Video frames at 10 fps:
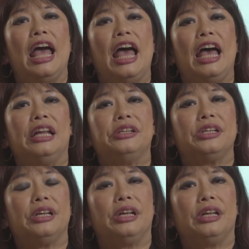and
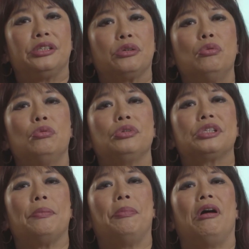is
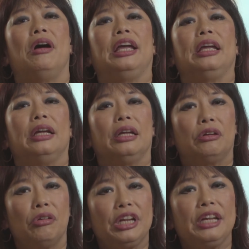caused by
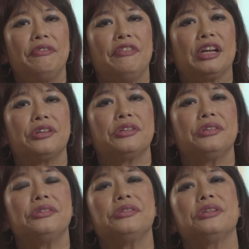chronic
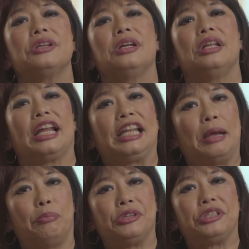infections like
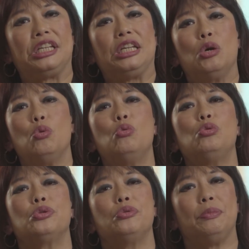leprosy,
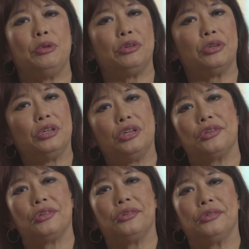autoimmune
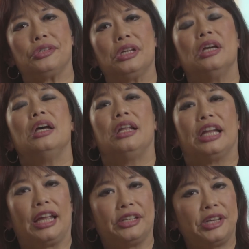conditions
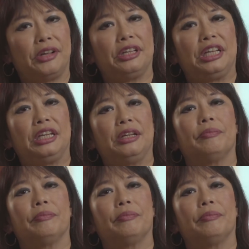like SLE,